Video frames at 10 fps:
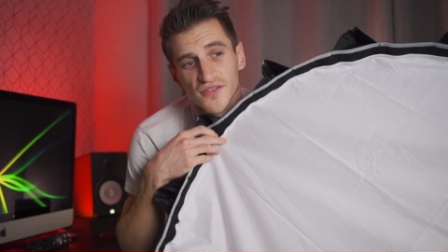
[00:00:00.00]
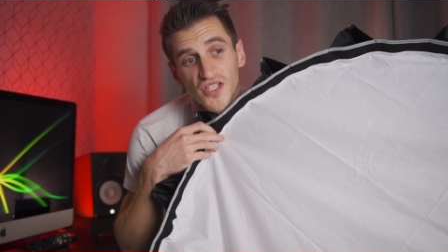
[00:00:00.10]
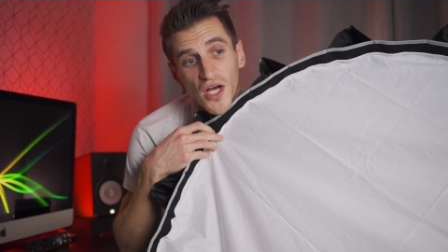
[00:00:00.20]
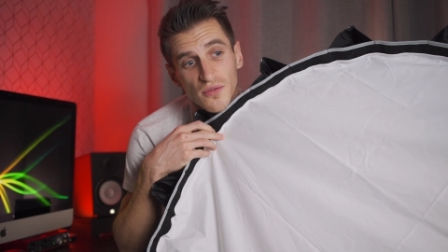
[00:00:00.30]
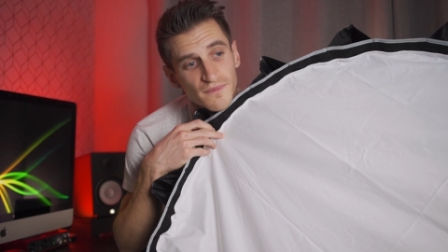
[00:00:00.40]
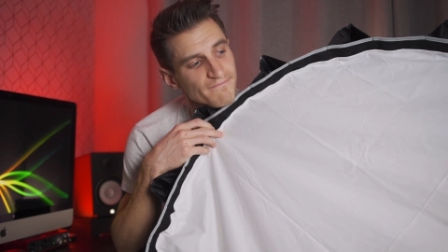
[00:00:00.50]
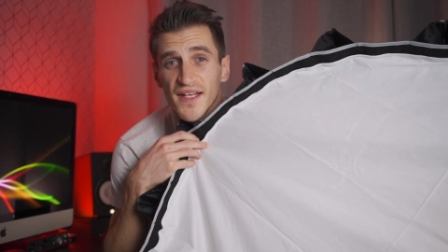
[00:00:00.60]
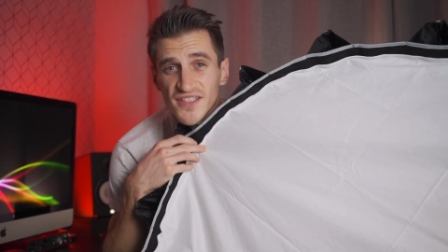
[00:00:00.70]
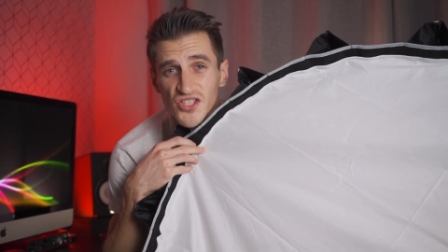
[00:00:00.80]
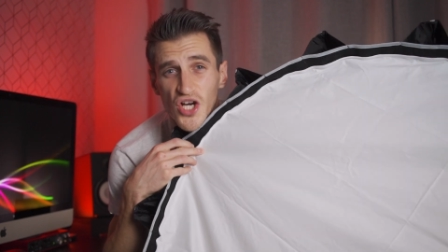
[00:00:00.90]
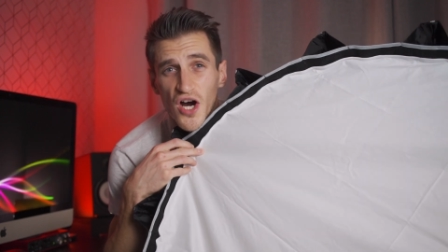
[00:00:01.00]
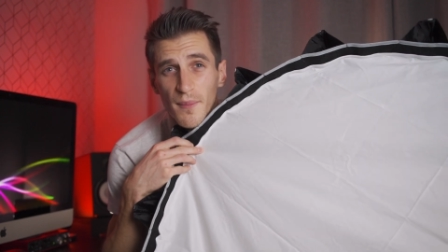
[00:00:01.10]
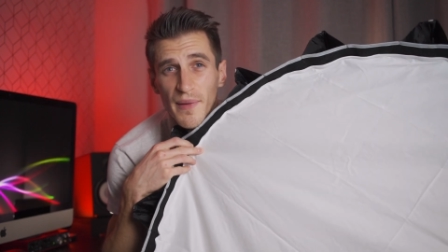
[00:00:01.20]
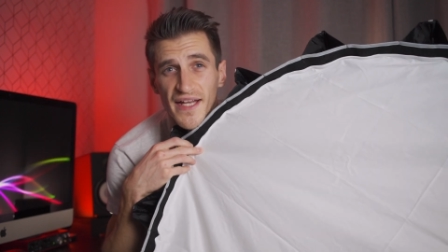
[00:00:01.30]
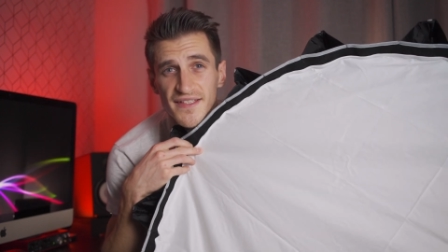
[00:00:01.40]
So that's not
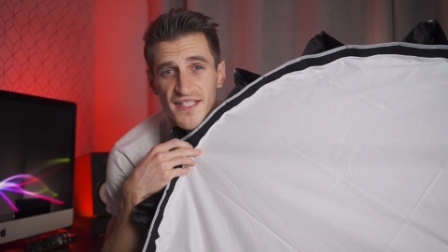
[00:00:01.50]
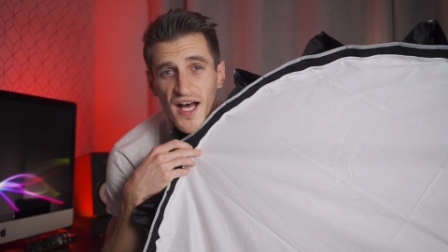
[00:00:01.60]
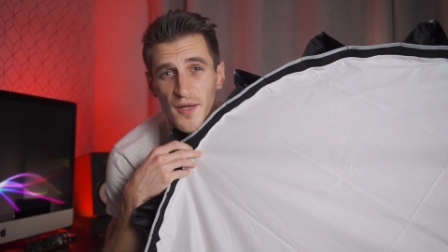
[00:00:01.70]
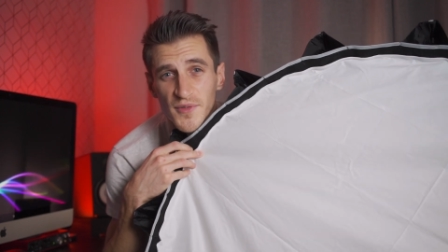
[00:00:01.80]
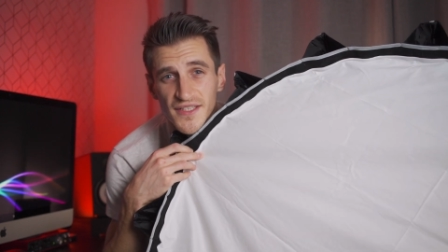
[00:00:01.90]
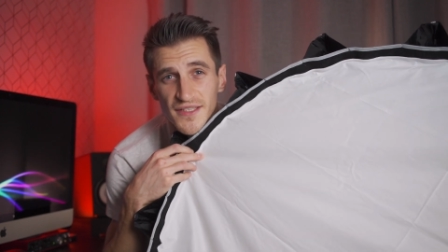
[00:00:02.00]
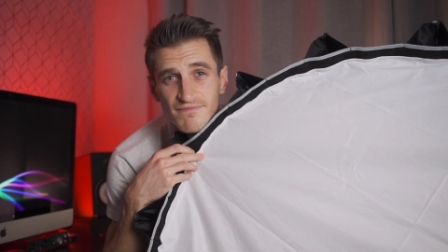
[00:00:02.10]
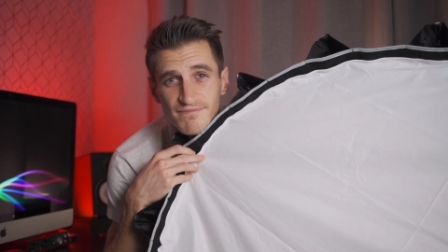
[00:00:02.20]
a bad time, is it?